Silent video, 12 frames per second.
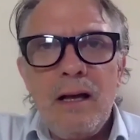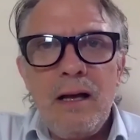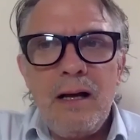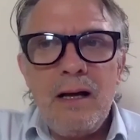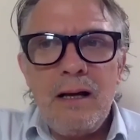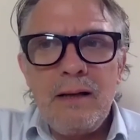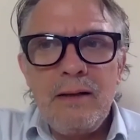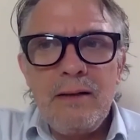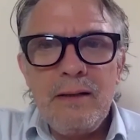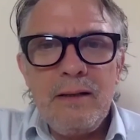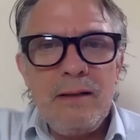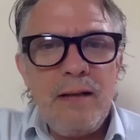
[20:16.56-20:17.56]
And
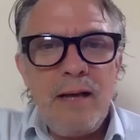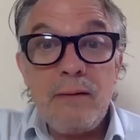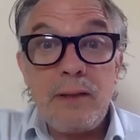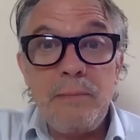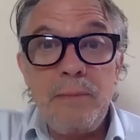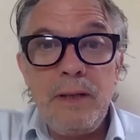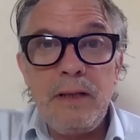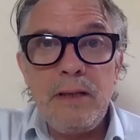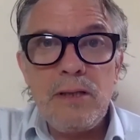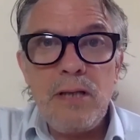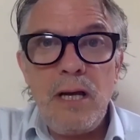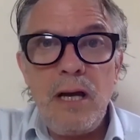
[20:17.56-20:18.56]
now it's completely
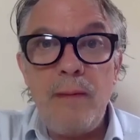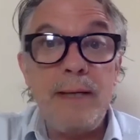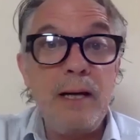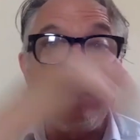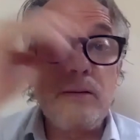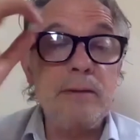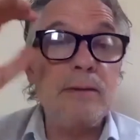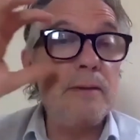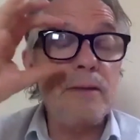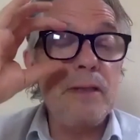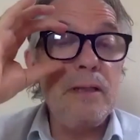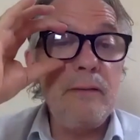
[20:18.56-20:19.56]
changed. I mean, I don't
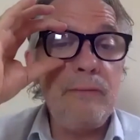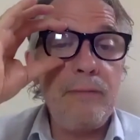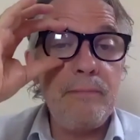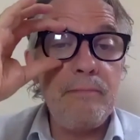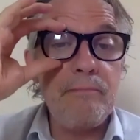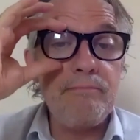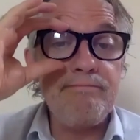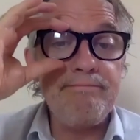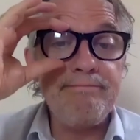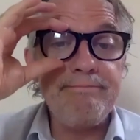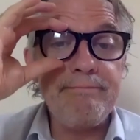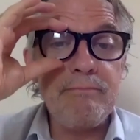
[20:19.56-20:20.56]
see if,
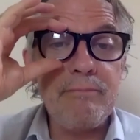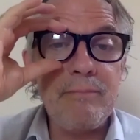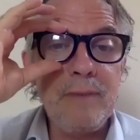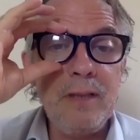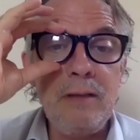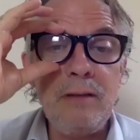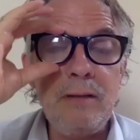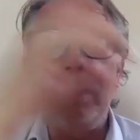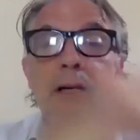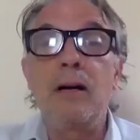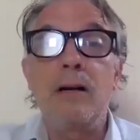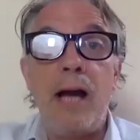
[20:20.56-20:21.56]
you know, it
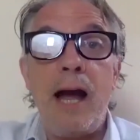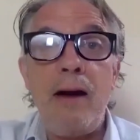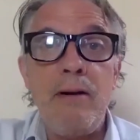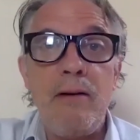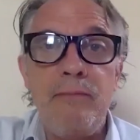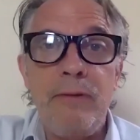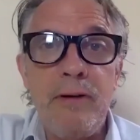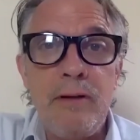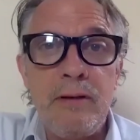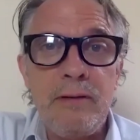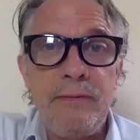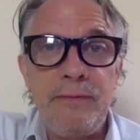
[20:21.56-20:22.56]
could carry on for
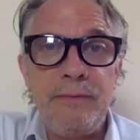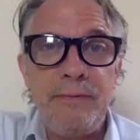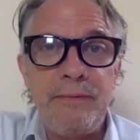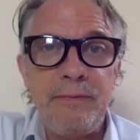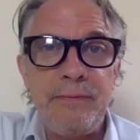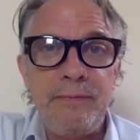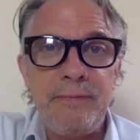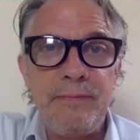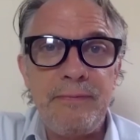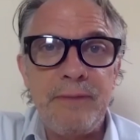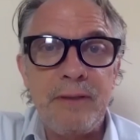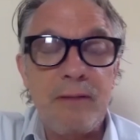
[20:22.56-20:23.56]
another,
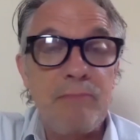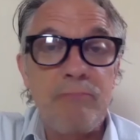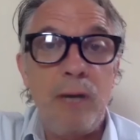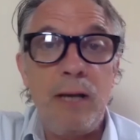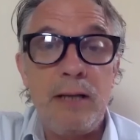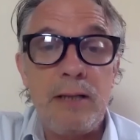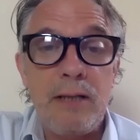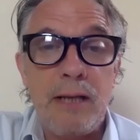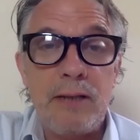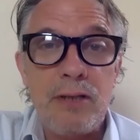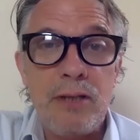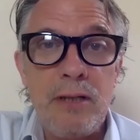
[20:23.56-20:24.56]
well into
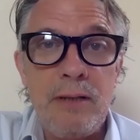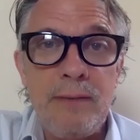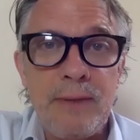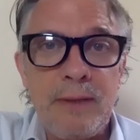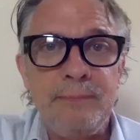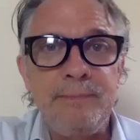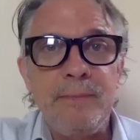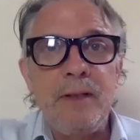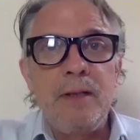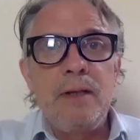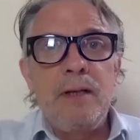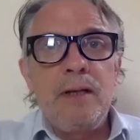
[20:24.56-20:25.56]
next year. So
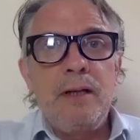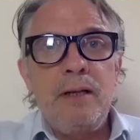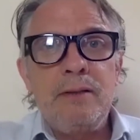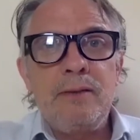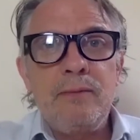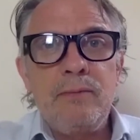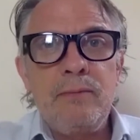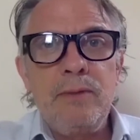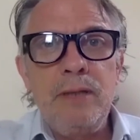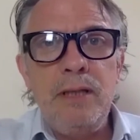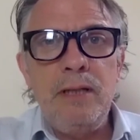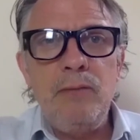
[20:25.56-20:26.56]
it's
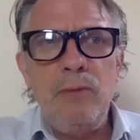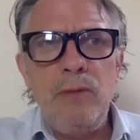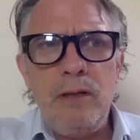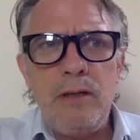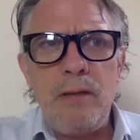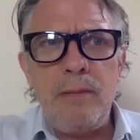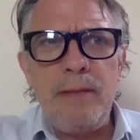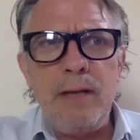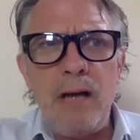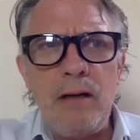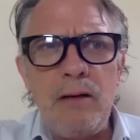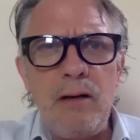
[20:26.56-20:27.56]
really weird. I mean,
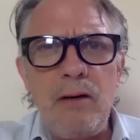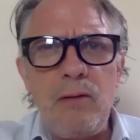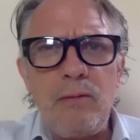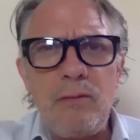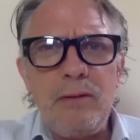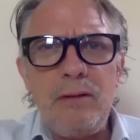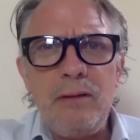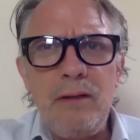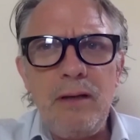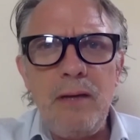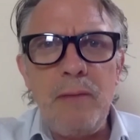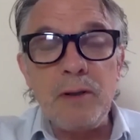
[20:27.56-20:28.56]
I don't know.
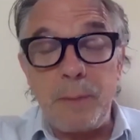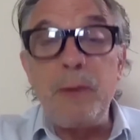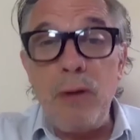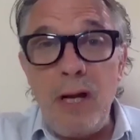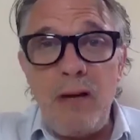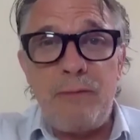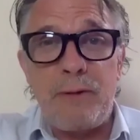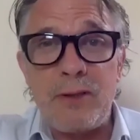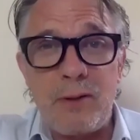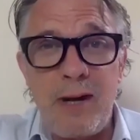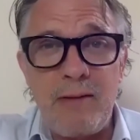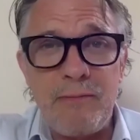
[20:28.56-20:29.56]
It must be really
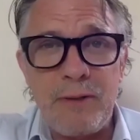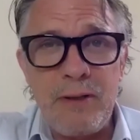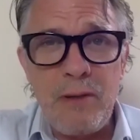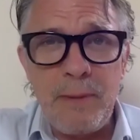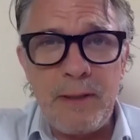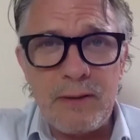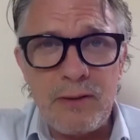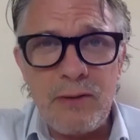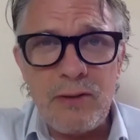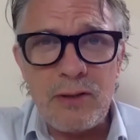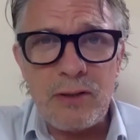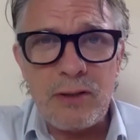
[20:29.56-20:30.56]
frustrating for you because you
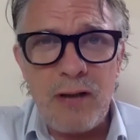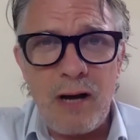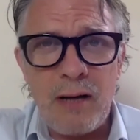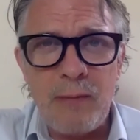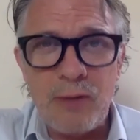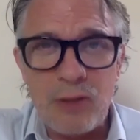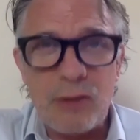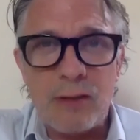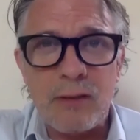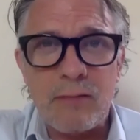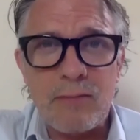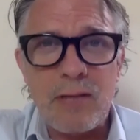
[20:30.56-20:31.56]
just start, it was
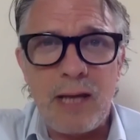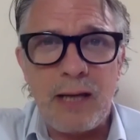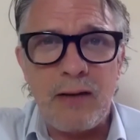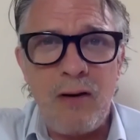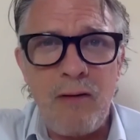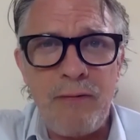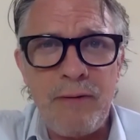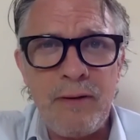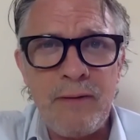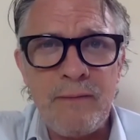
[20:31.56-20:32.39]
just taking off for you.